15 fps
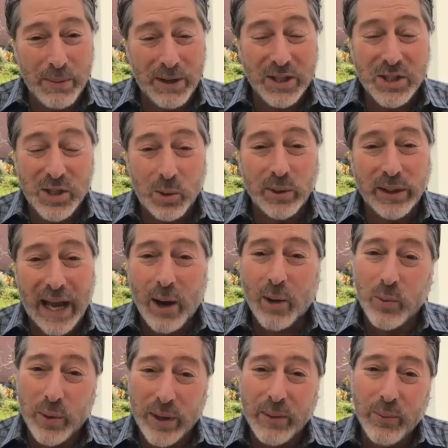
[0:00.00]
much sold out,
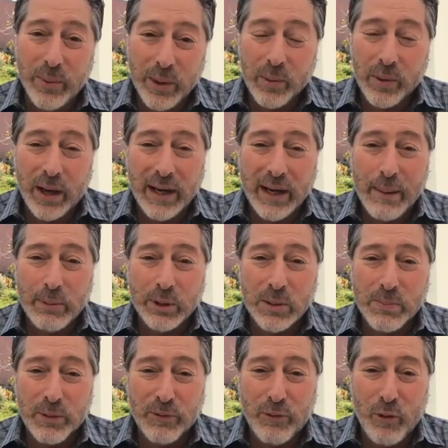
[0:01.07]
we were unable to
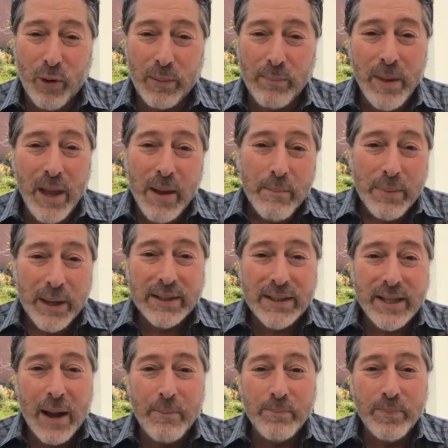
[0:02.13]
perform, but
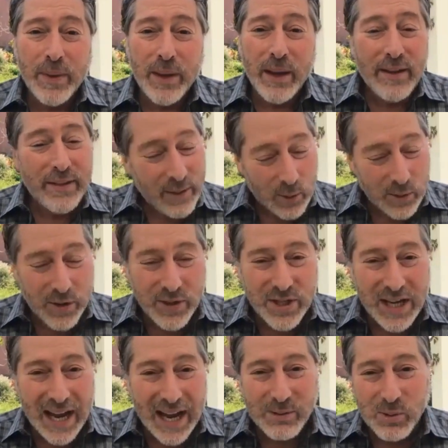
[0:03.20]
those are the
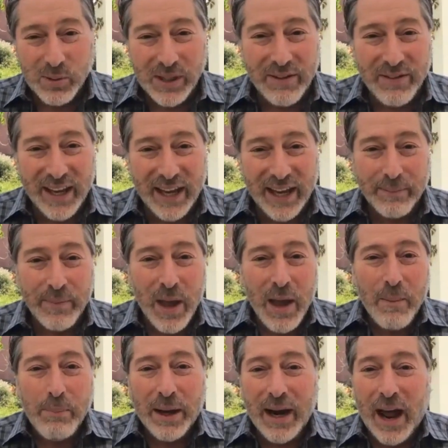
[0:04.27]
times we're living in.
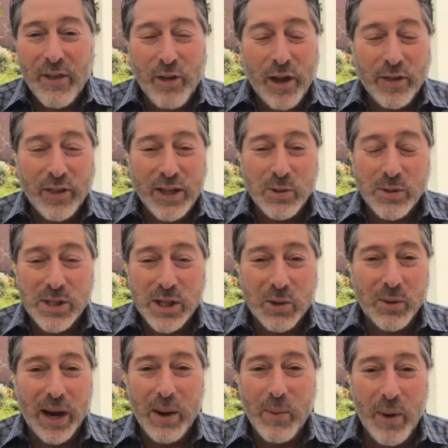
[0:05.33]
But yeah. I thought this was a
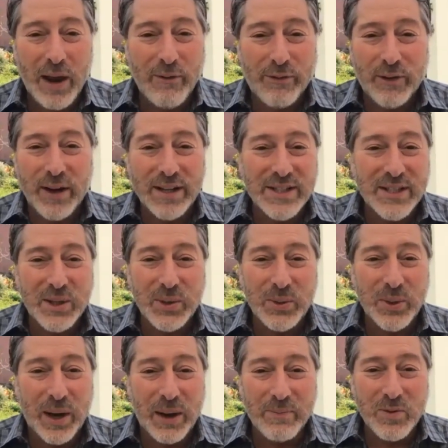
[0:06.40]
great way for us
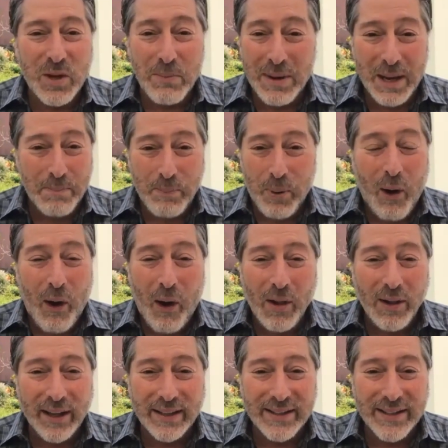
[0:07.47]
to meet
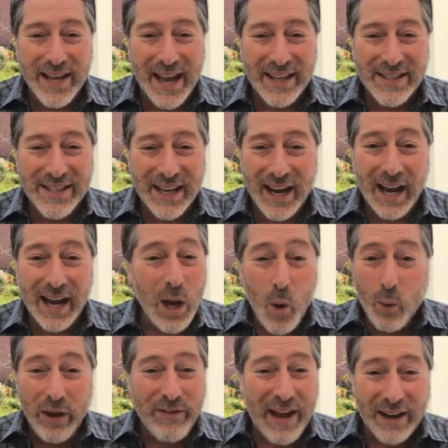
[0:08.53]
Paul and say hi.
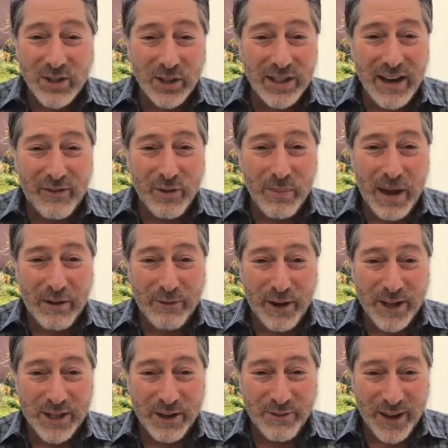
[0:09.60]
We've actually never met
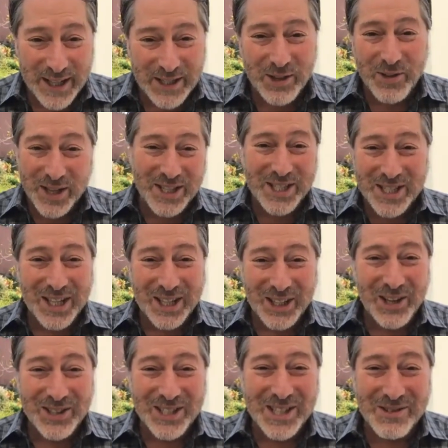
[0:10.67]
face to face, so this is the
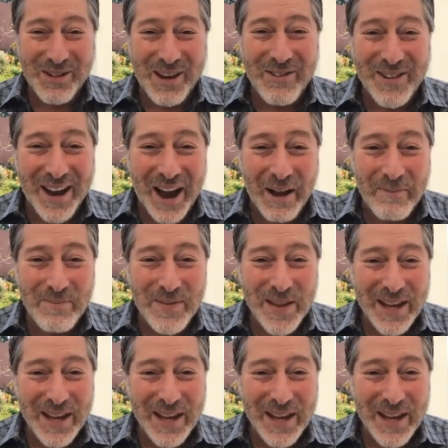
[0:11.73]
closest we've come.